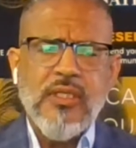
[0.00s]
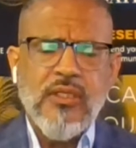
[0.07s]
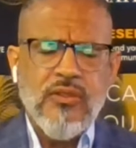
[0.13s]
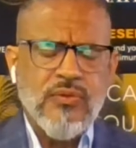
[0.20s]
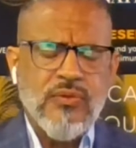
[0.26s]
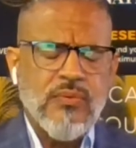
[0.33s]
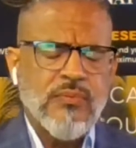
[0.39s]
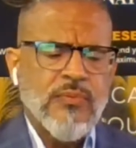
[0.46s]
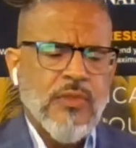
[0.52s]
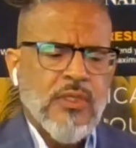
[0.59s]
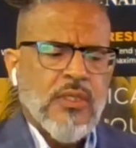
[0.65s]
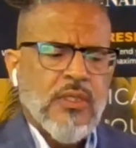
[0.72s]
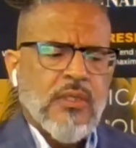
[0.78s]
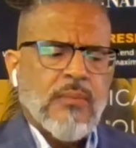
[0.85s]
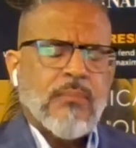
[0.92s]
issue
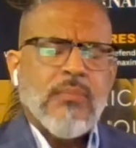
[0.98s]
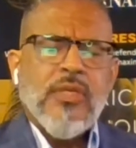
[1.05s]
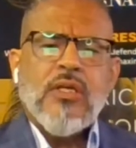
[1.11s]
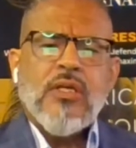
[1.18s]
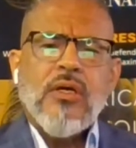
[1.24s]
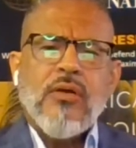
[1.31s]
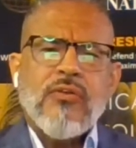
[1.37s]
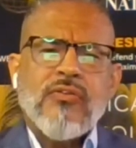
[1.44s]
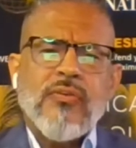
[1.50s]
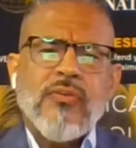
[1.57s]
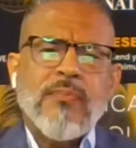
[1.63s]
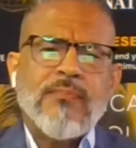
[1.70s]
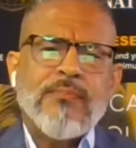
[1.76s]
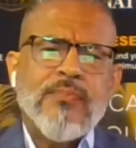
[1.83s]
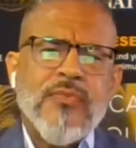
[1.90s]
because
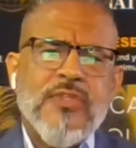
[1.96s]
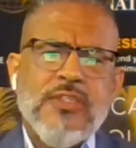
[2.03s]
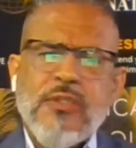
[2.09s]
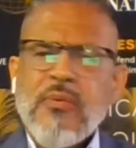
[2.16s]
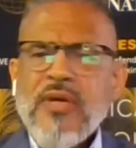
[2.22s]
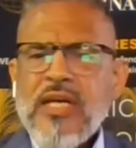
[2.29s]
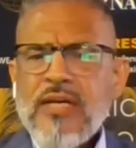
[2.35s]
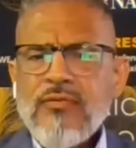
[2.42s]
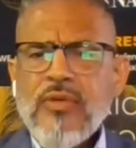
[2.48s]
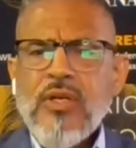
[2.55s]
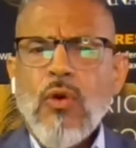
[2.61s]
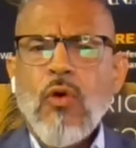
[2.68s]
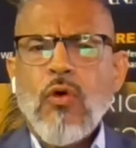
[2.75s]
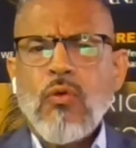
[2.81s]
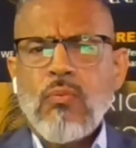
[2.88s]
just about every
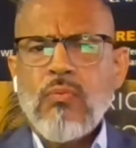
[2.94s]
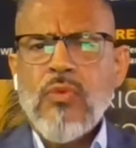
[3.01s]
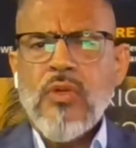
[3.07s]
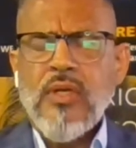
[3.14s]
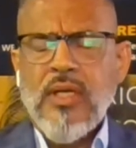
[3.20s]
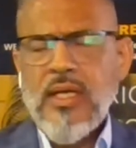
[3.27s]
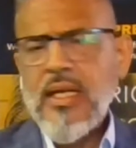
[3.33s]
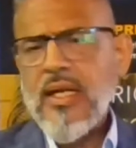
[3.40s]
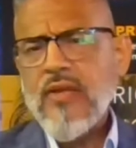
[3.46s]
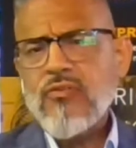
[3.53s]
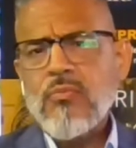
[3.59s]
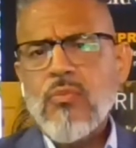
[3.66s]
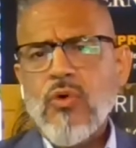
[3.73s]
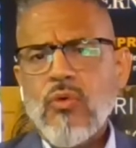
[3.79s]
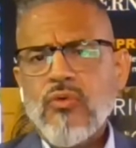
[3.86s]
home
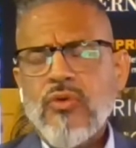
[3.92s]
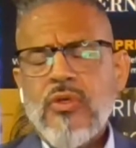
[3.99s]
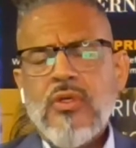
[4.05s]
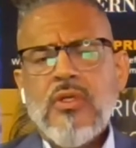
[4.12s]
has mold.